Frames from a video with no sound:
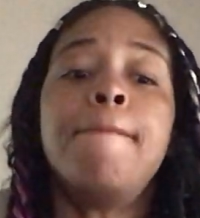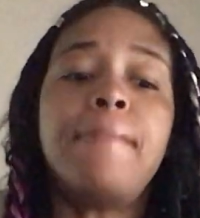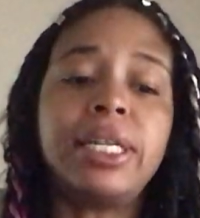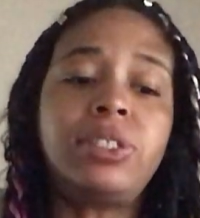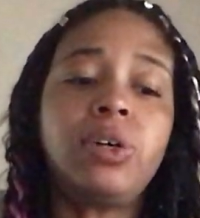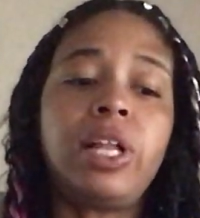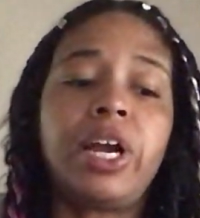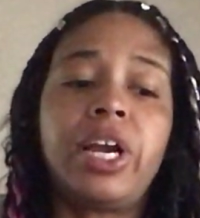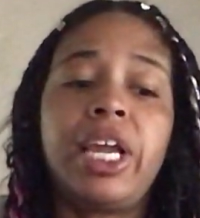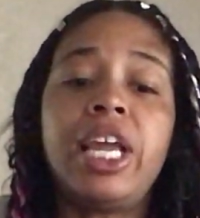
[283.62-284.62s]
mental
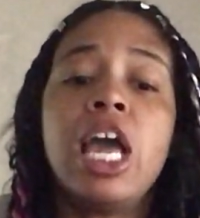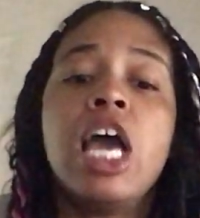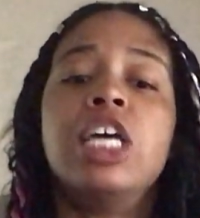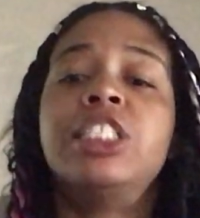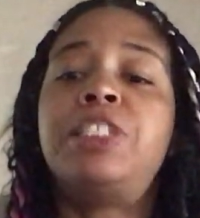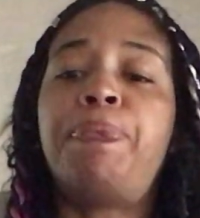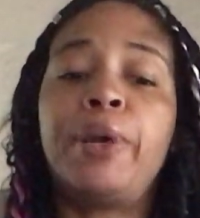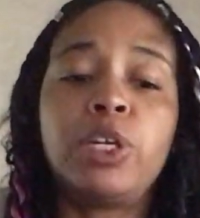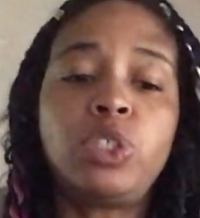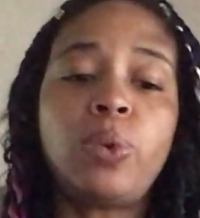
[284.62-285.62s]
clarity,
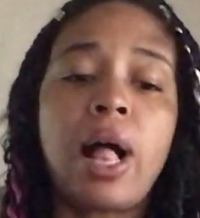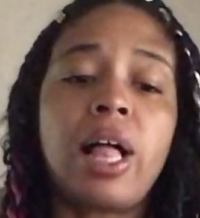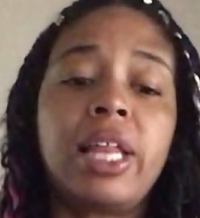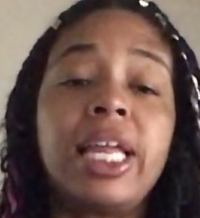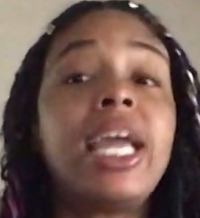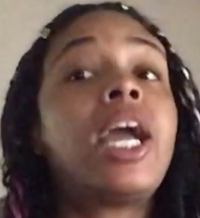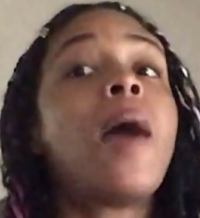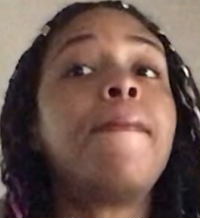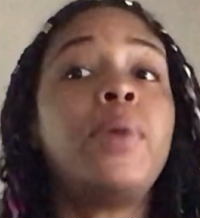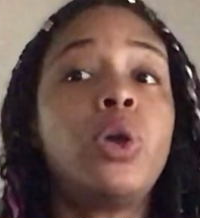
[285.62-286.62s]
spirituality,
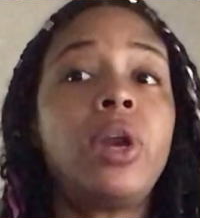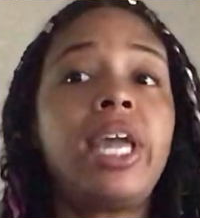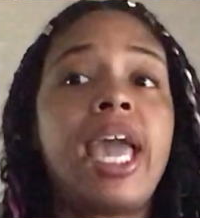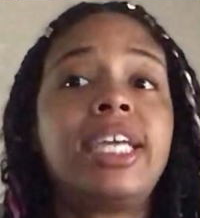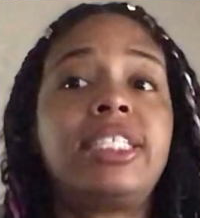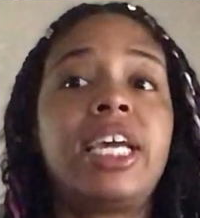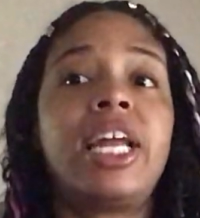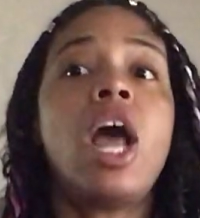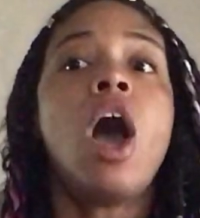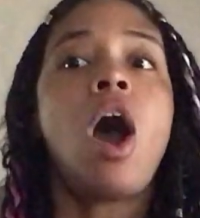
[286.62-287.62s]

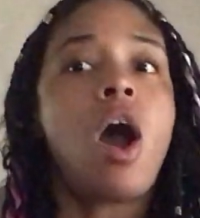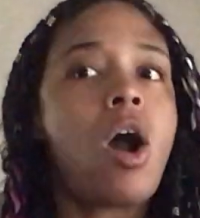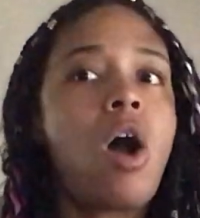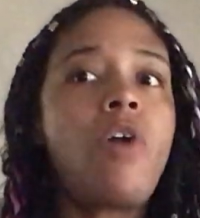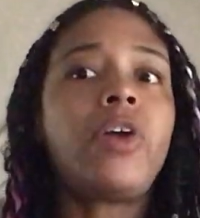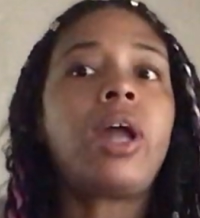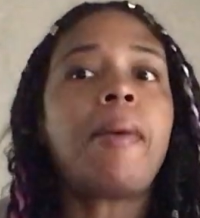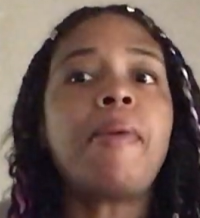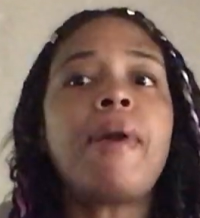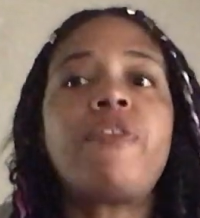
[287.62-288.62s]
communication. Oh, they're
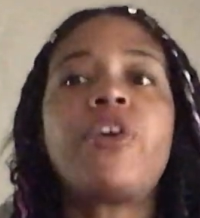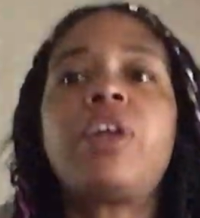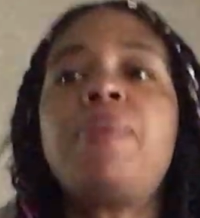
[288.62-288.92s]
coming back for